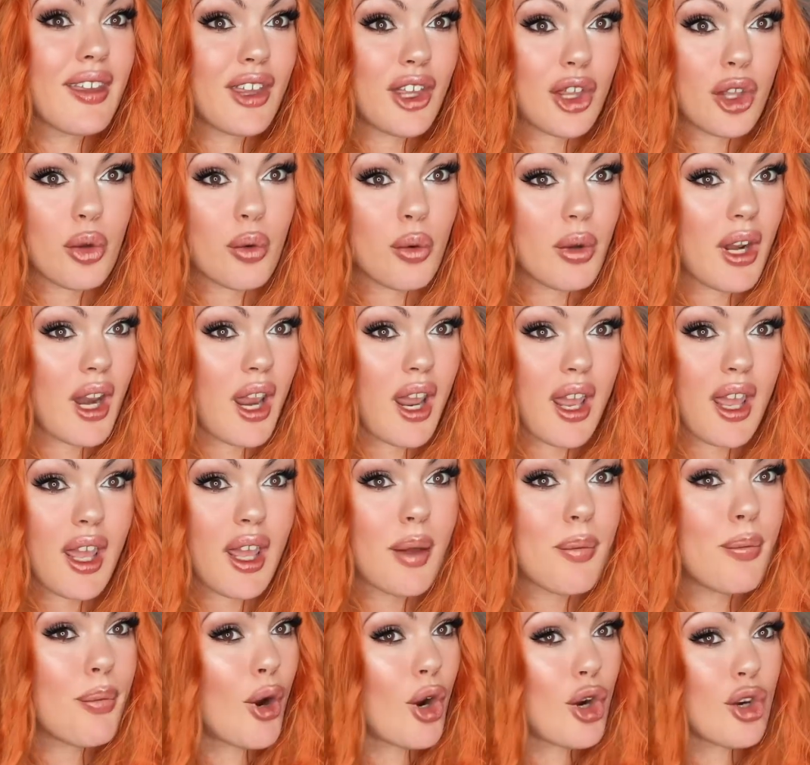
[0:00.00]
Q&A
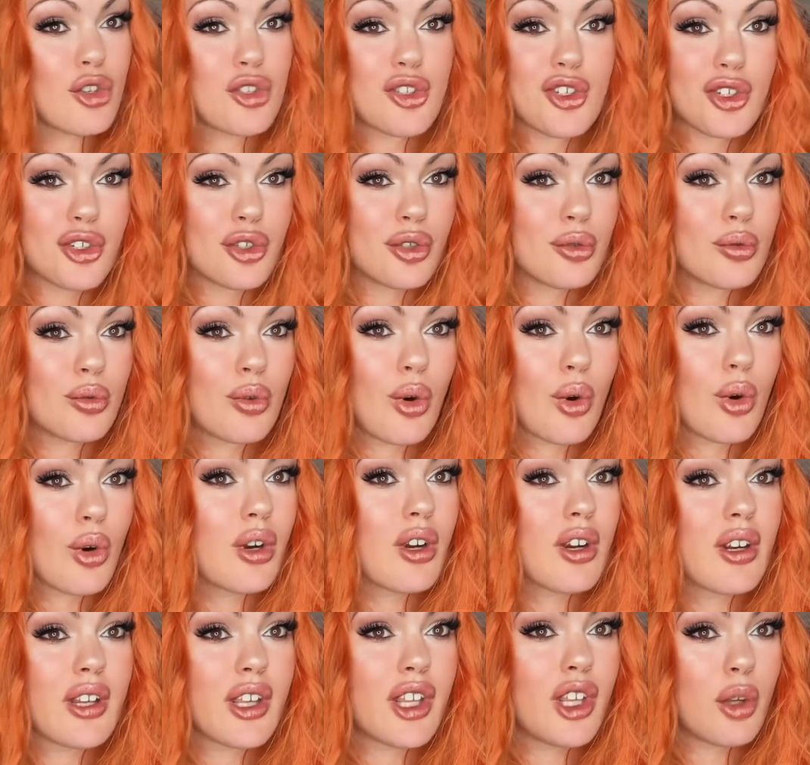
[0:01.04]
part 2 or
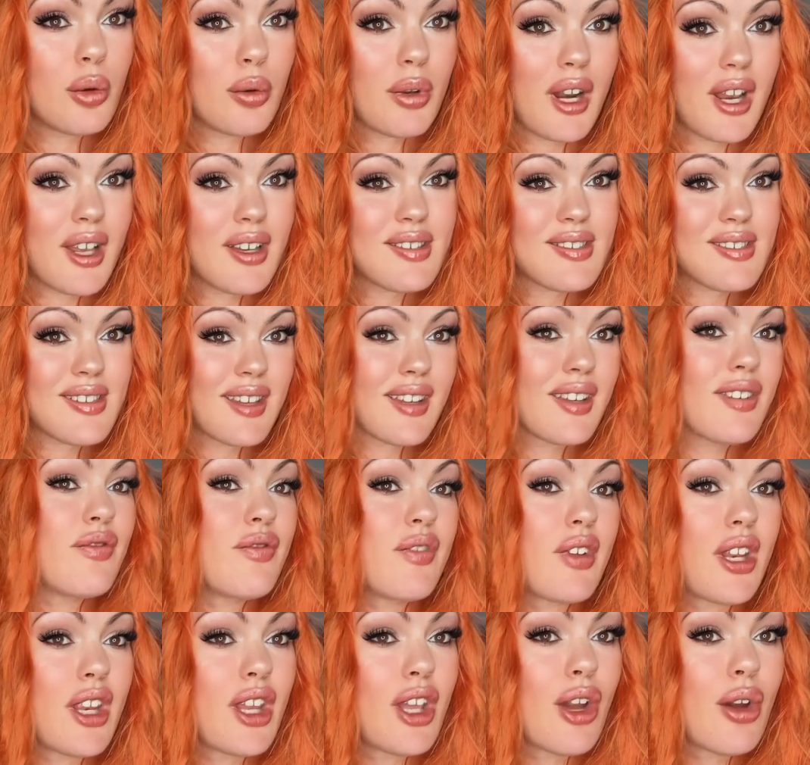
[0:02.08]
a Q&A second
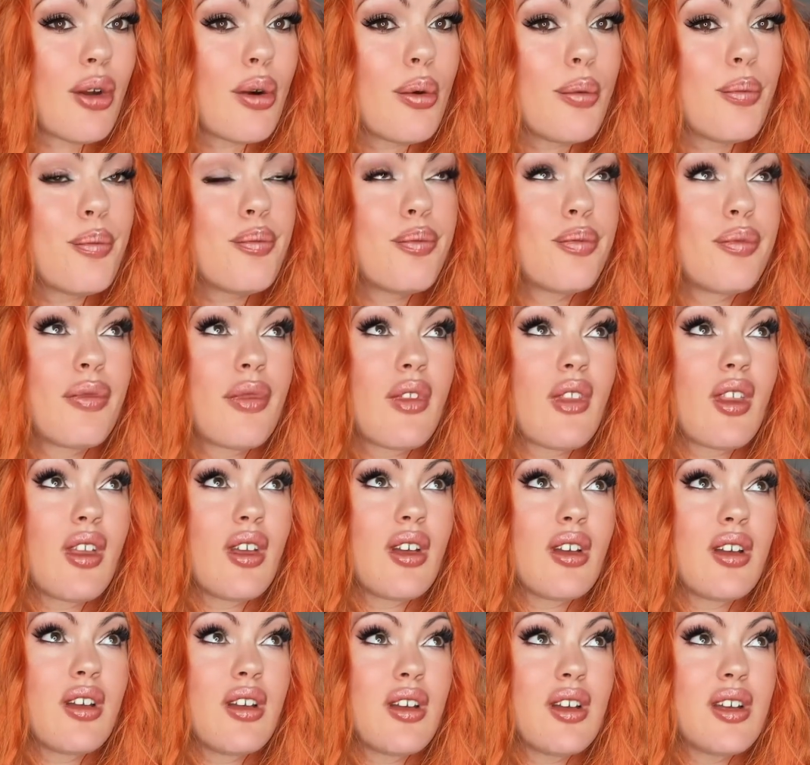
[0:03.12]
video.
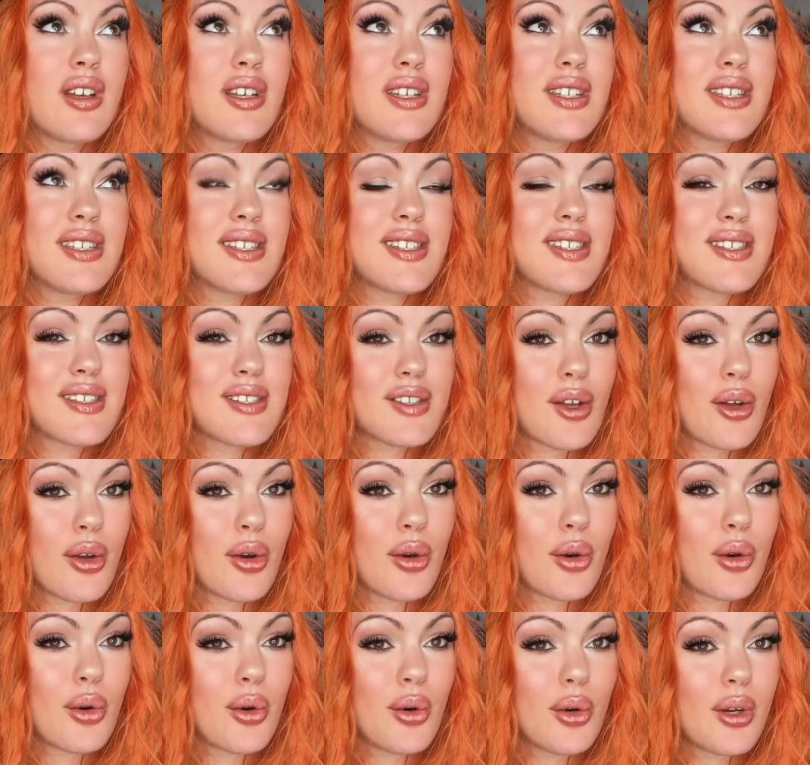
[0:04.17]

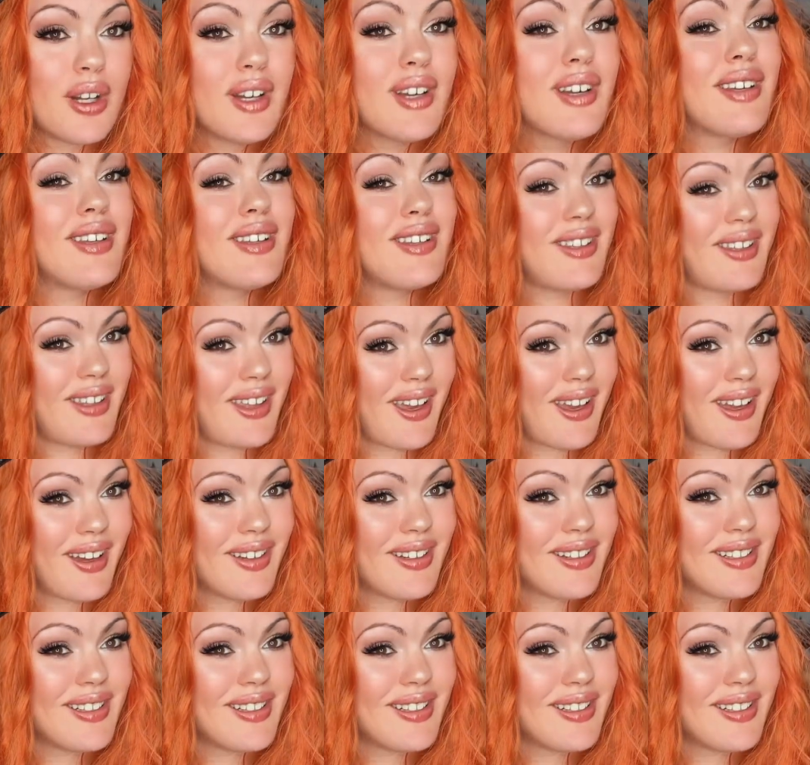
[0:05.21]
So yeah.